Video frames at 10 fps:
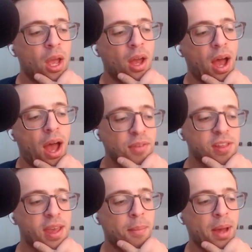
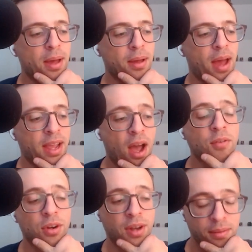obviously am a I
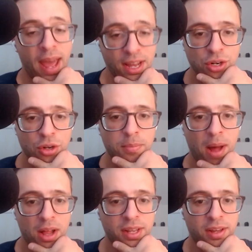cover national
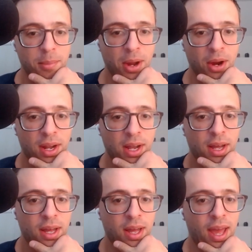politics in
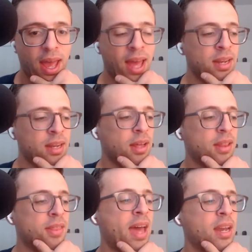America, and
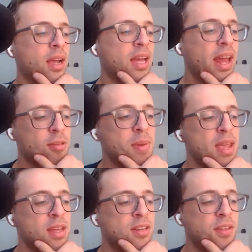that connects
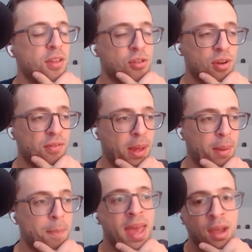me to the sort of like
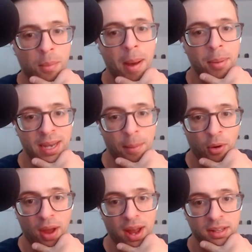big Republican
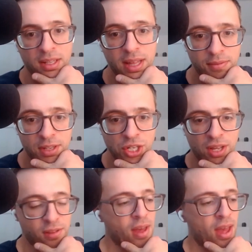Democratic
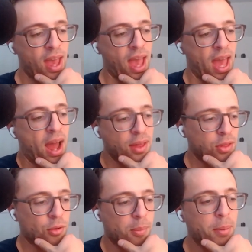cleavages. Yeah. And I
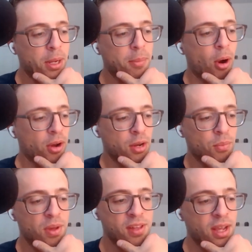think the Republican Party in
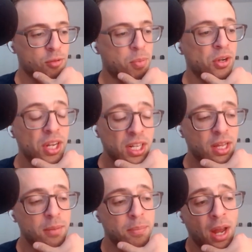recent years,
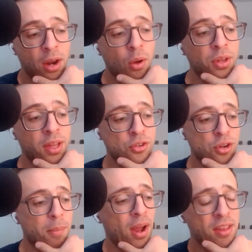particularly but not only in the
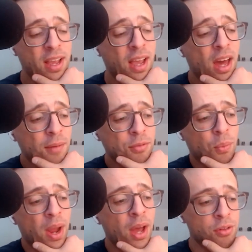Trump era, has like gone off the
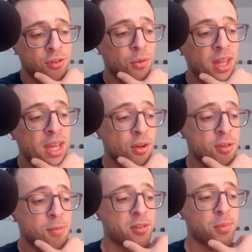rails in a really
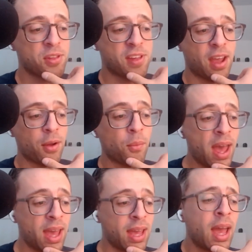irresponsible, scary
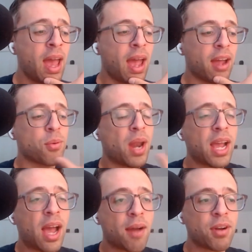way. And so when I
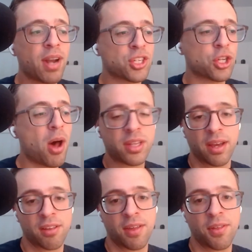cover national
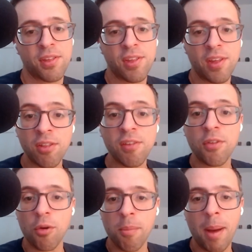politics, like the sins of the
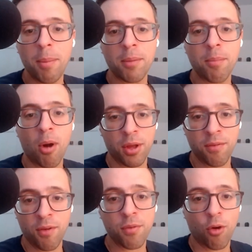Republican Party are very
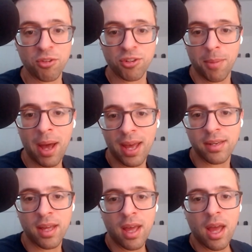foremost in my
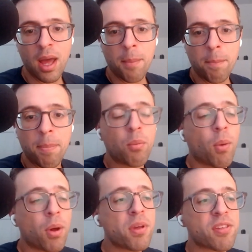mind. Mm-hmm. But
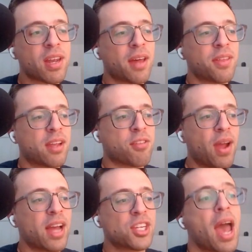one reason I think it's very
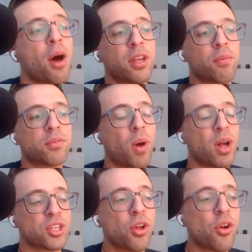actually healthy to, to
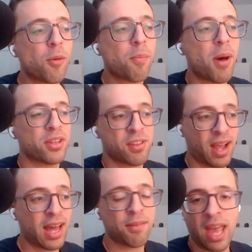watch local politics,
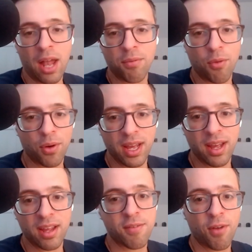like I live in
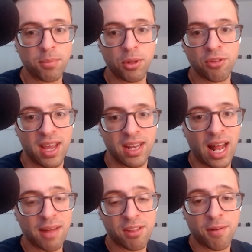California, it's a very blue state.
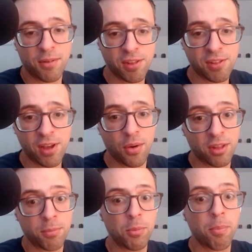I live in San Francisco,
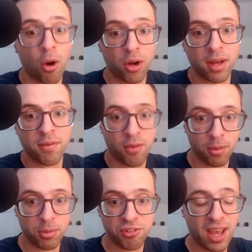it's a blue part of a very
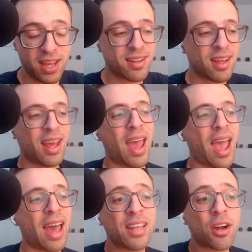blue state.
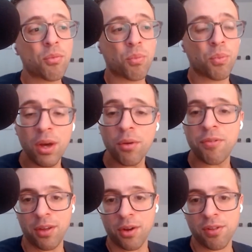And there are real
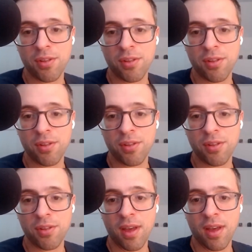failures of, of
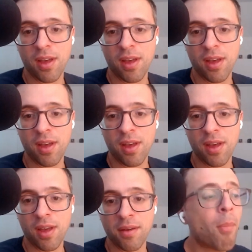not just governance
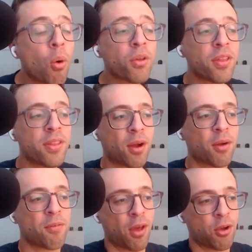here, but more than
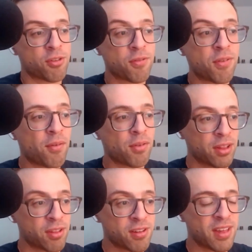there are failures of governance
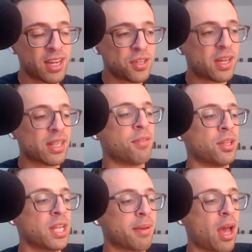because I actually think a lot of the
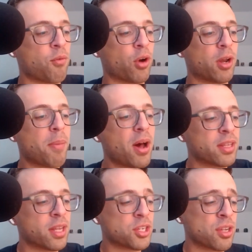leading California
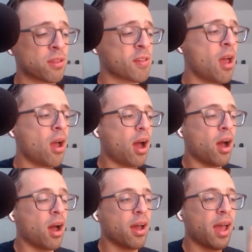politicians
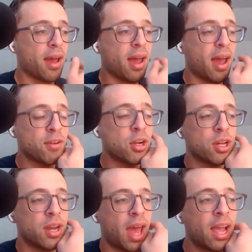uh, ha- have a
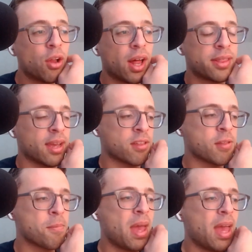good angle on
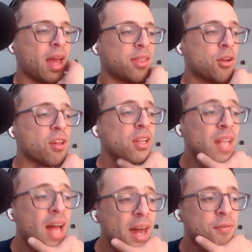things. There's a
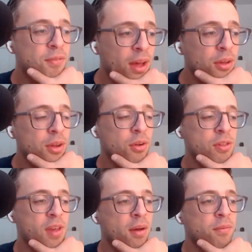lot of
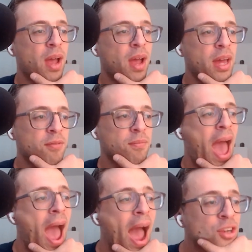failures of kind of
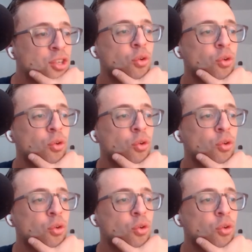actual